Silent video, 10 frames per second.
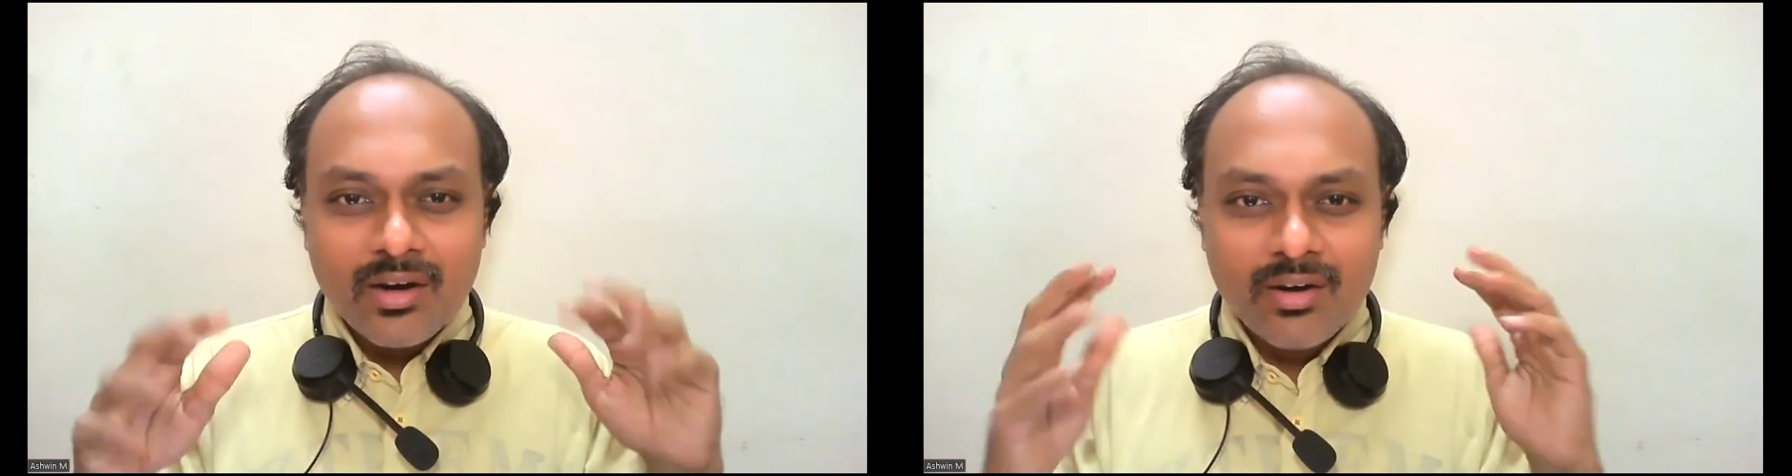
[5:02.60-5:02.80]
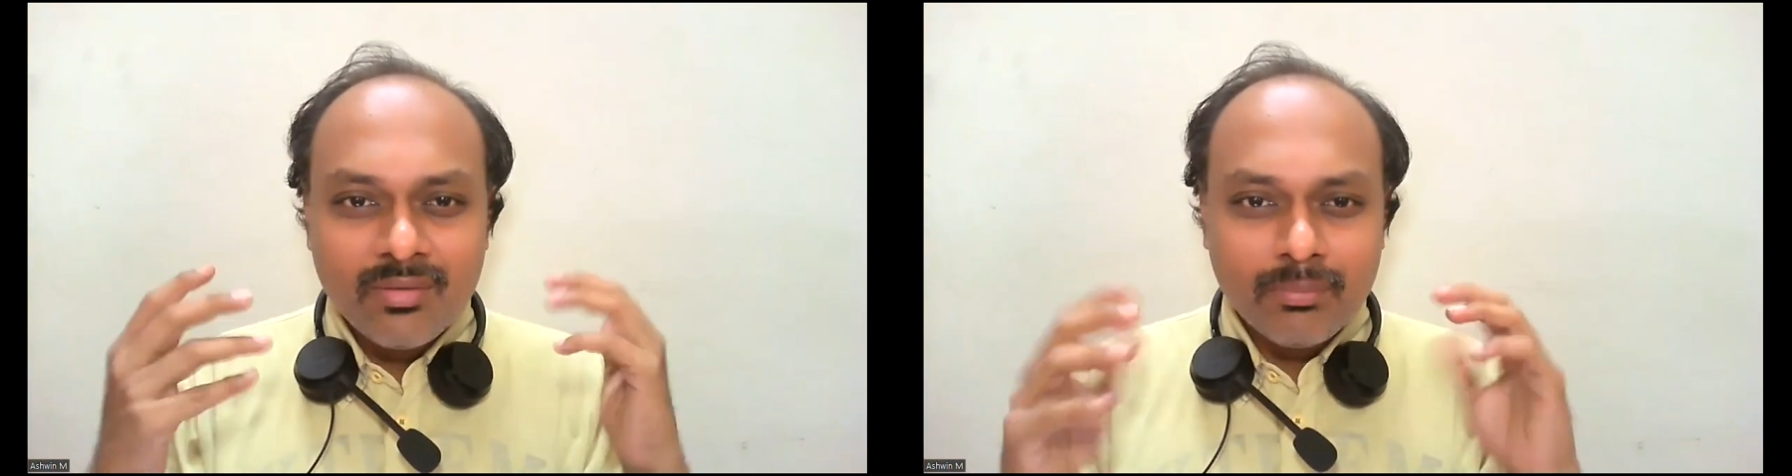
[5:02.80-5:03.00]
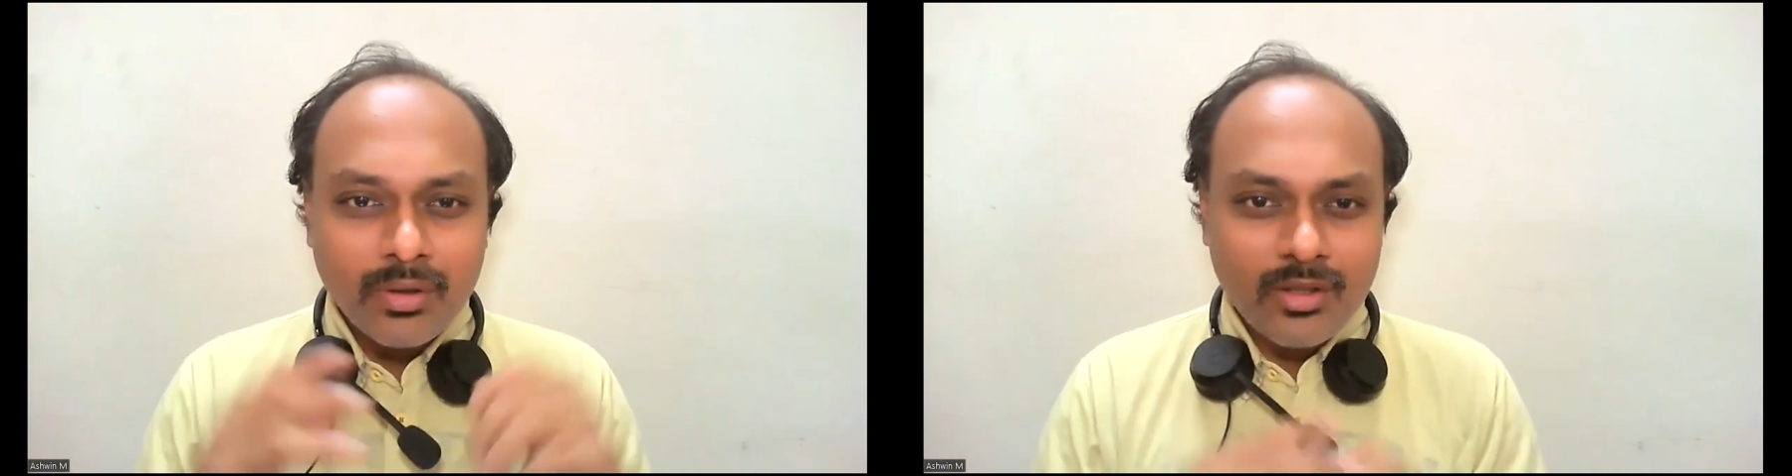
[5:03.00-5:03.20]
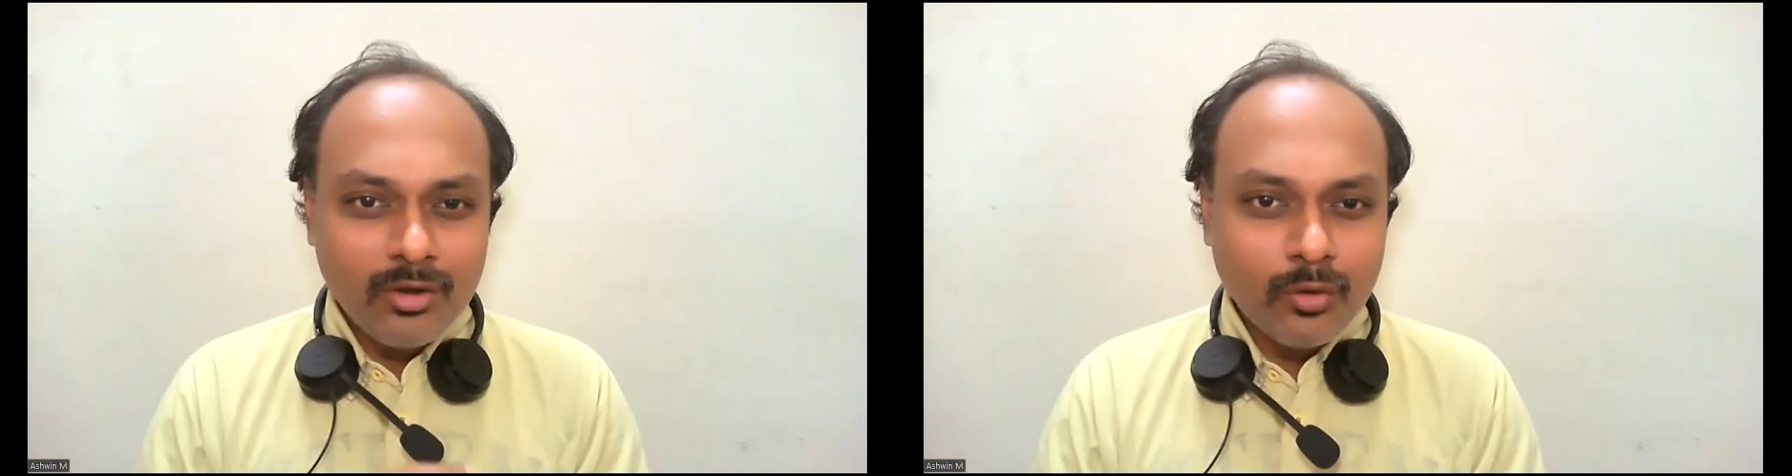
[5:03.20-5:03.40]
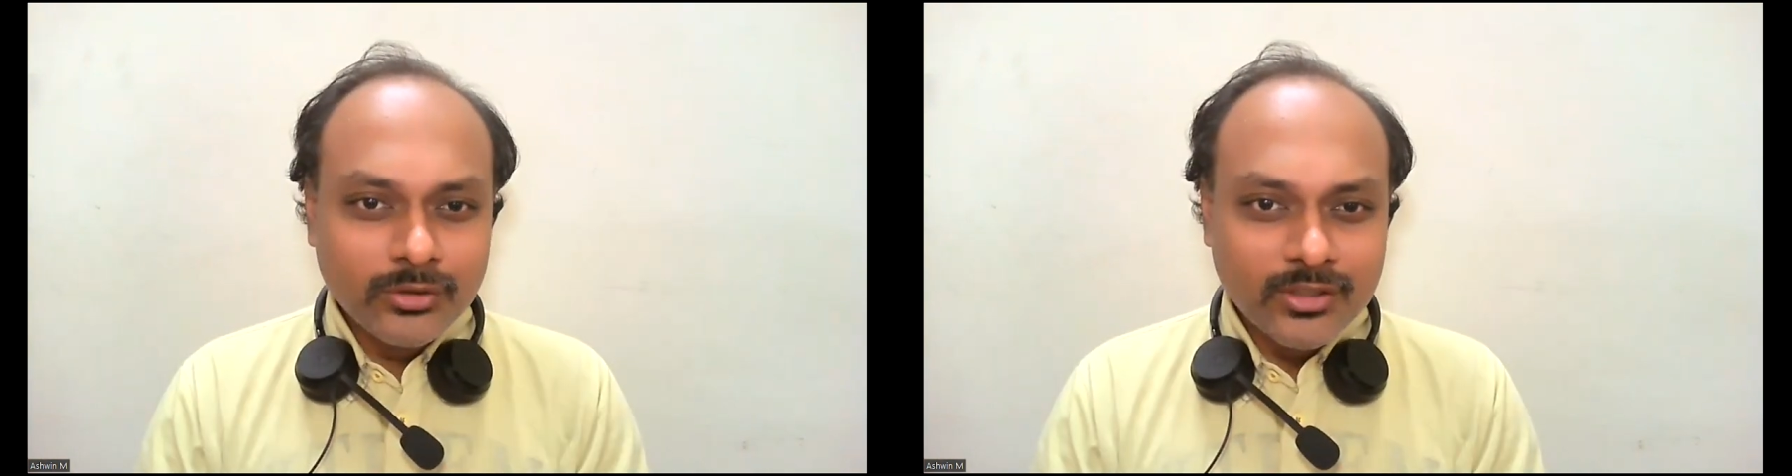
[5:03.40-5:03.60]
done by
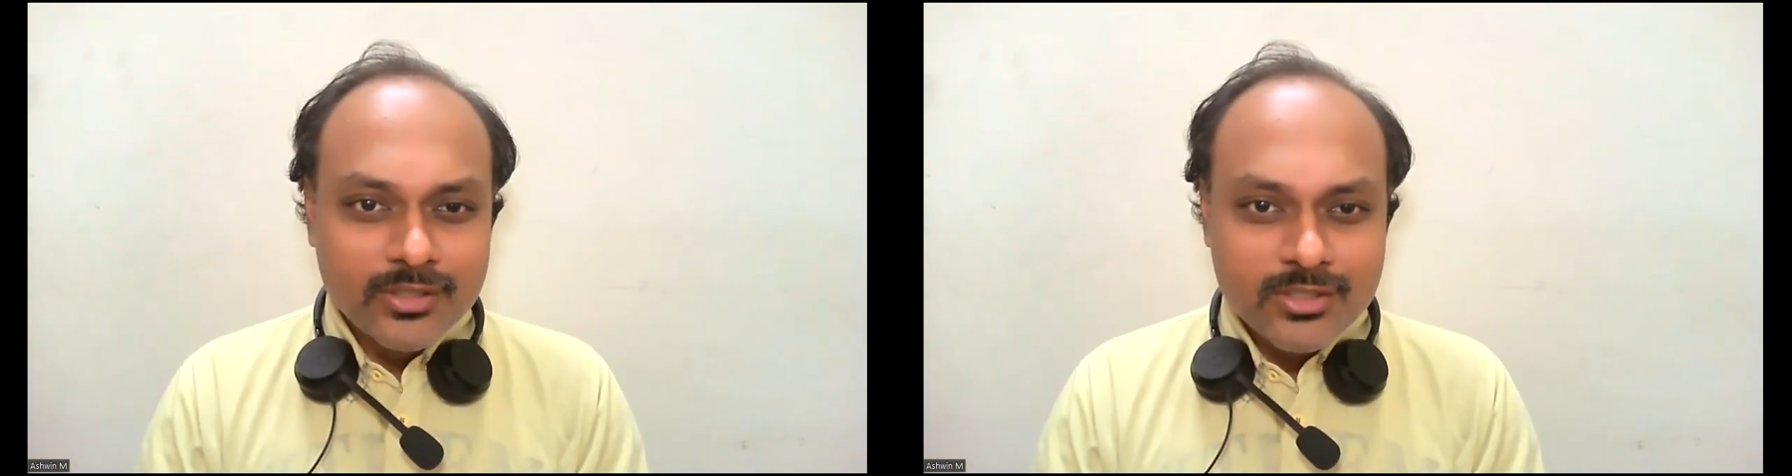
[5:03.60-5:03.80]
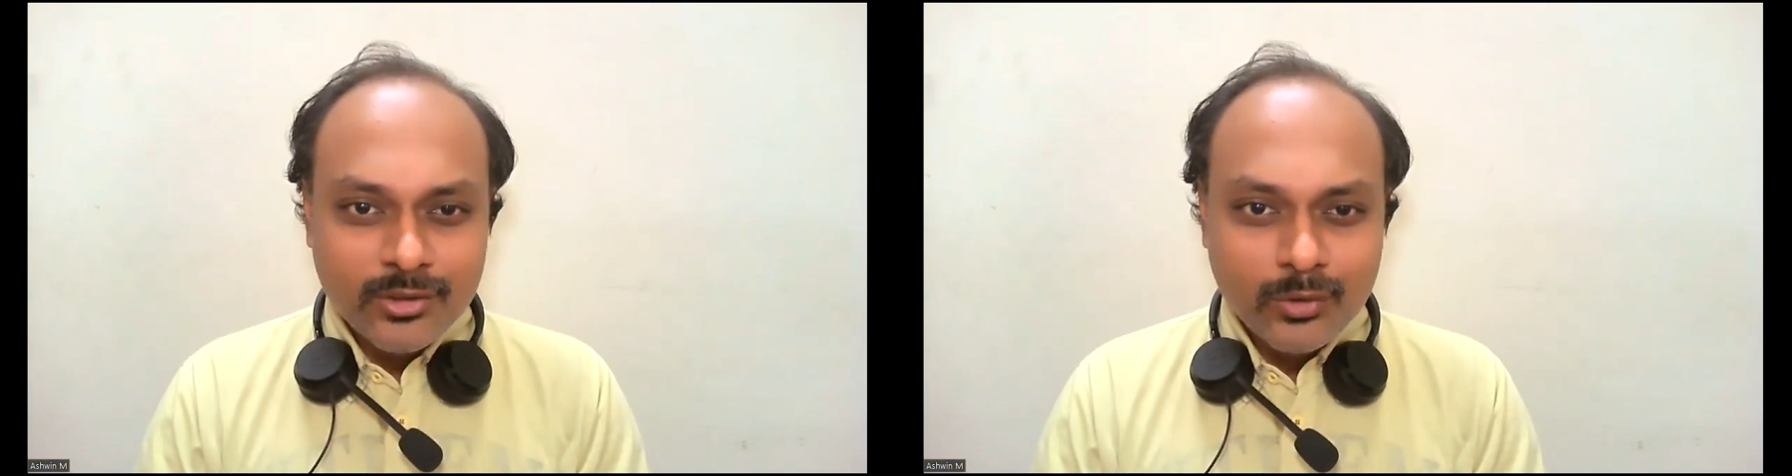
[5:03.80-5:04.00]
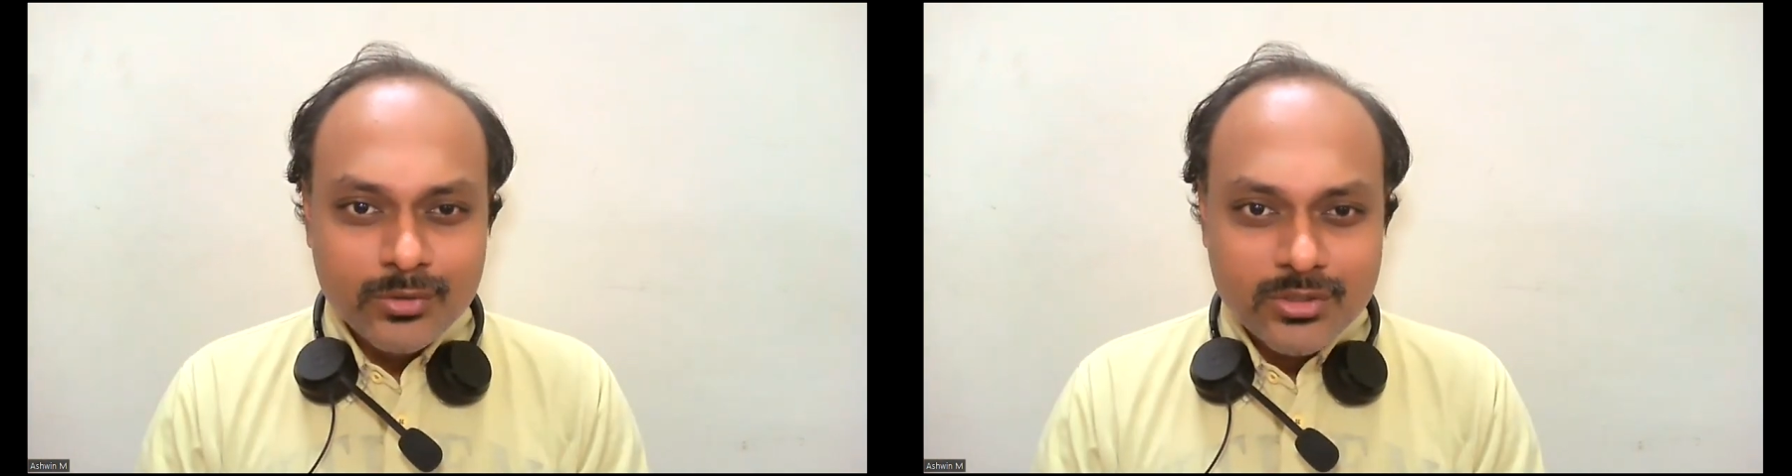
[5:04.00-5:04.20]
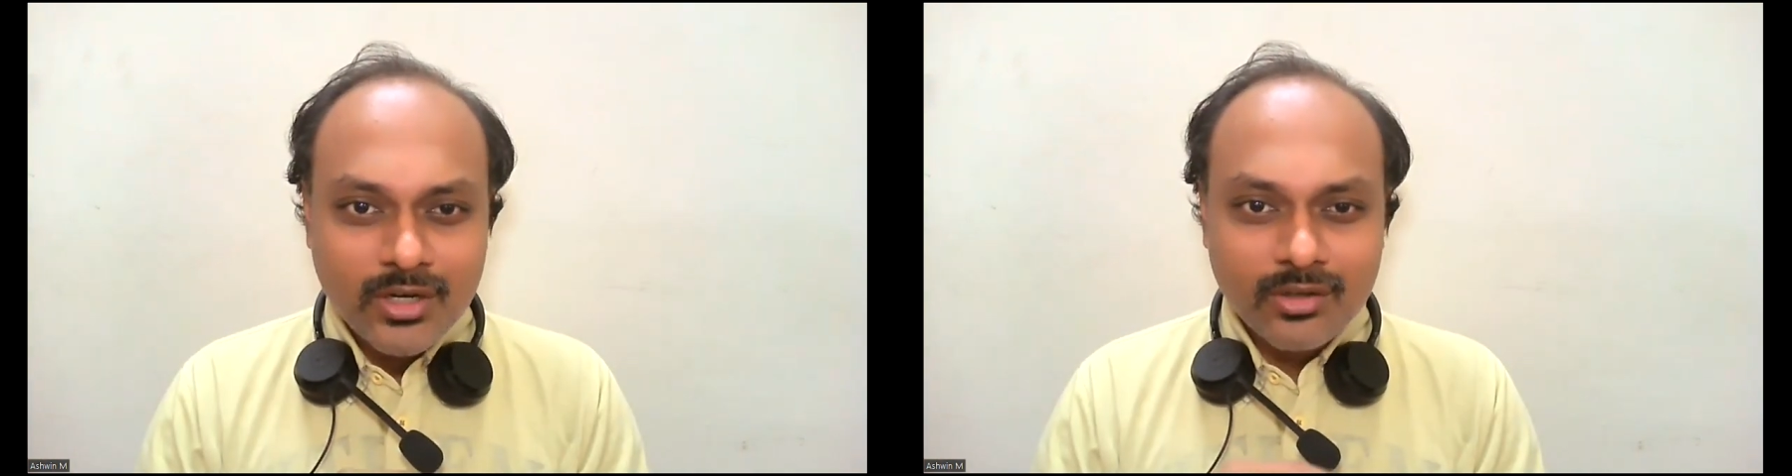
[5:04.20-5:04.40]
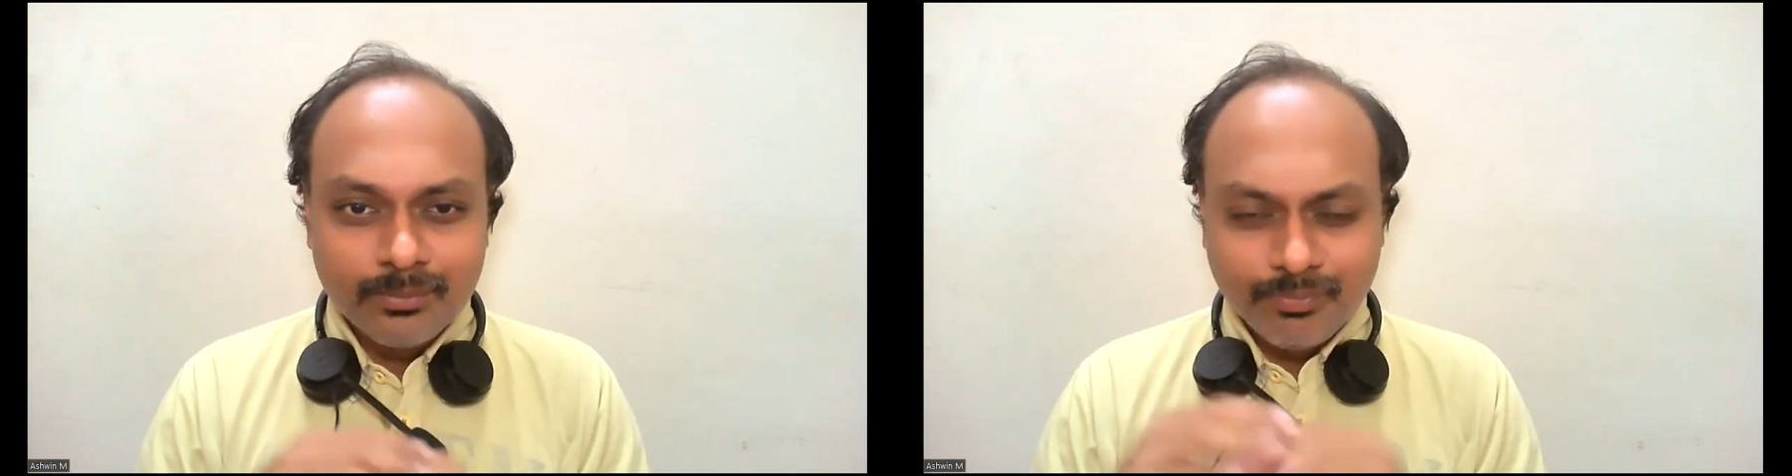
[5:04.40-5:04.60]
coaching institutes that